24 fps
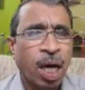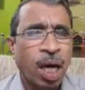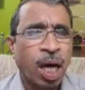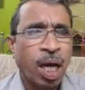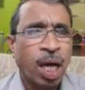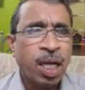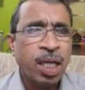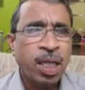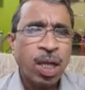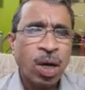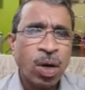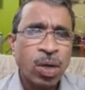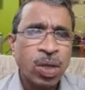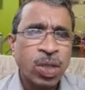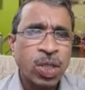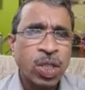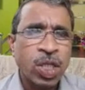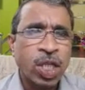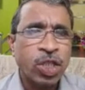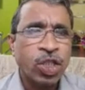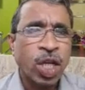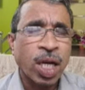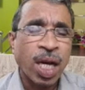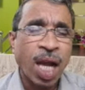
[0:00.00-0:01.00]
another
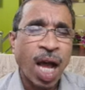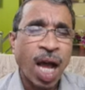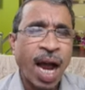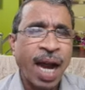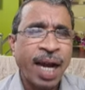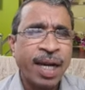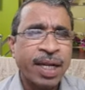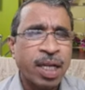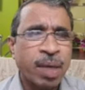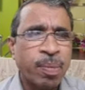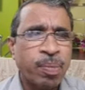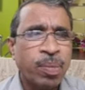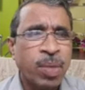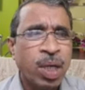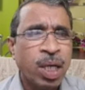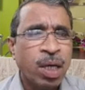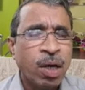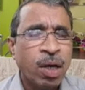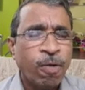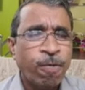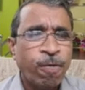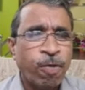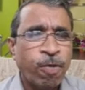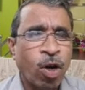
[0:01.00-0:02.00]
oxygen atom
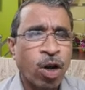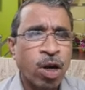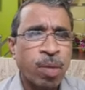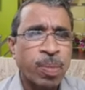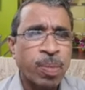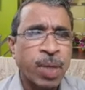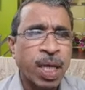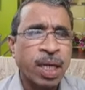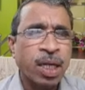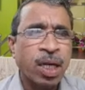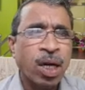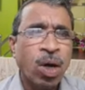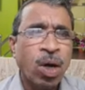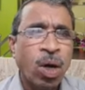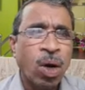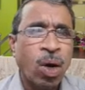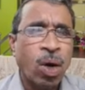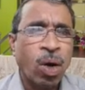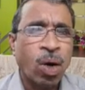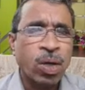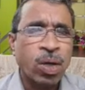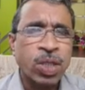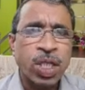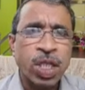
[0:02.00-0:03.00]
forming
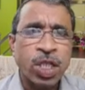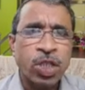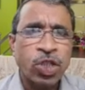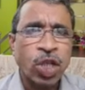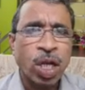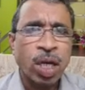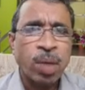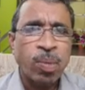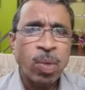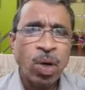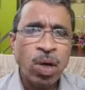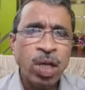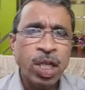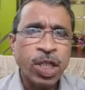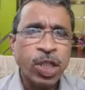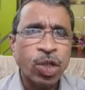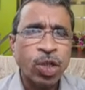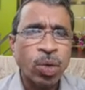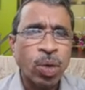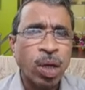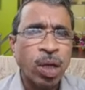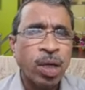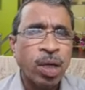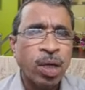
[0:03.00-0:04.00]
oxygen
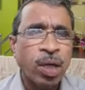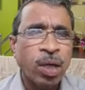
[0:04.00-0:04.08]
molecule,